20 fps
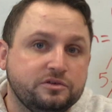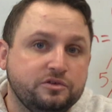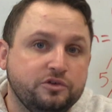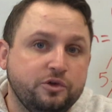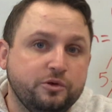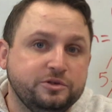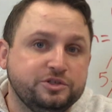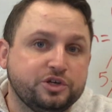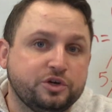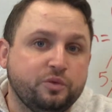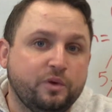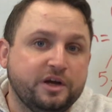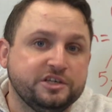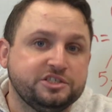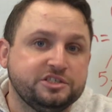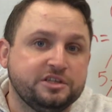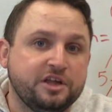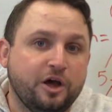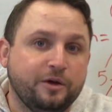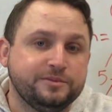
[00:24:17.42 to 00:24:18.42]
Use your
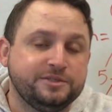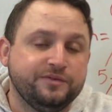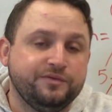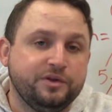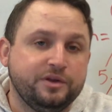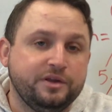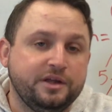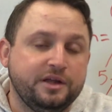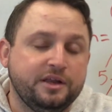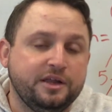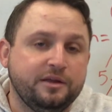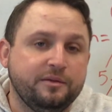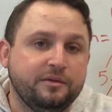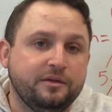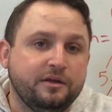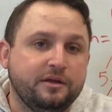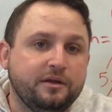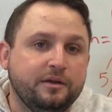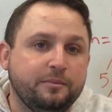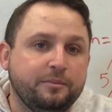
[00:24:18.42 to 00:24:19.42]
question helps if you need it,
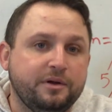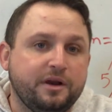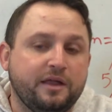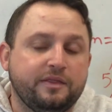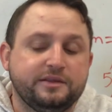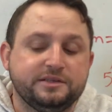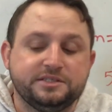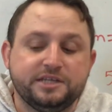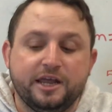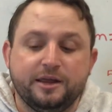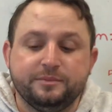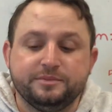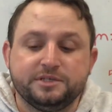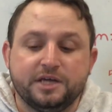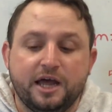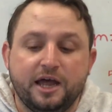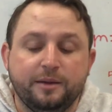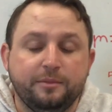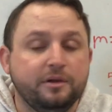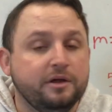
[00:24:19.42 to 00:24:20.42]
but at the same
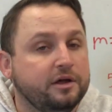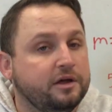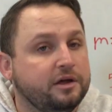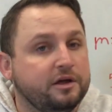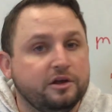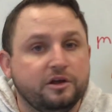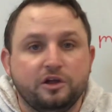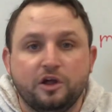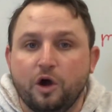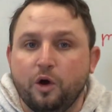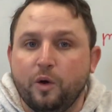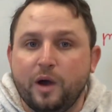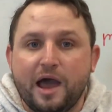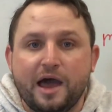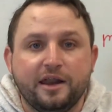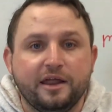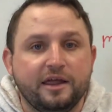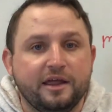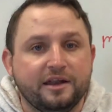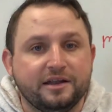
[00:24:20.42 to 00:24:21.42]
time, go
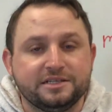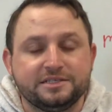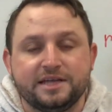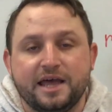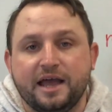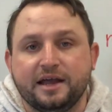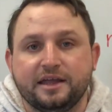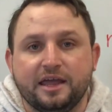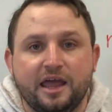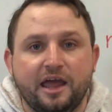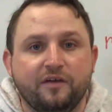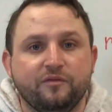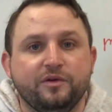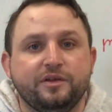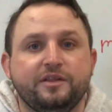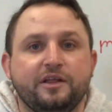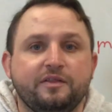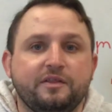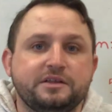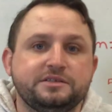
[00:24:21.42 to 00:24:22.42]
at it and attack
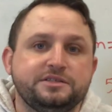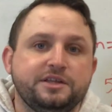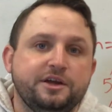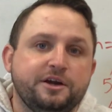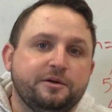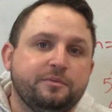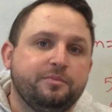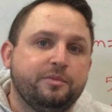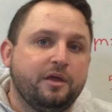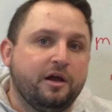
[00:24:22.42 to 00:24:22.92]
everything that's there.